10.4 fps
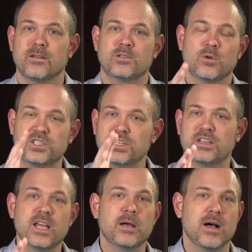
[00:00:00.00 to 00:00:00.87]
So I want you
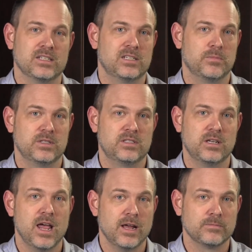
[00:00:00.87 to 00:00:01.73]
to think about something
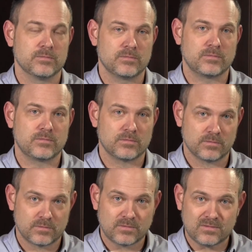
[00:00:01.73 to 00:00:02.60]
today.
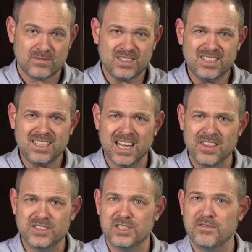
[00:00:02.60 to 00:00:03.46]

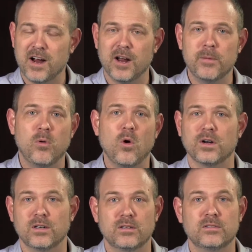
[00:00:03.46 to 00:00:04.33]
And this is very
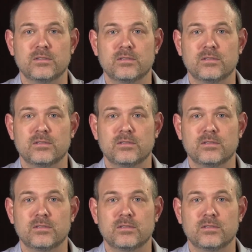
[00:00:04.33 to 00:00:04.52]
important.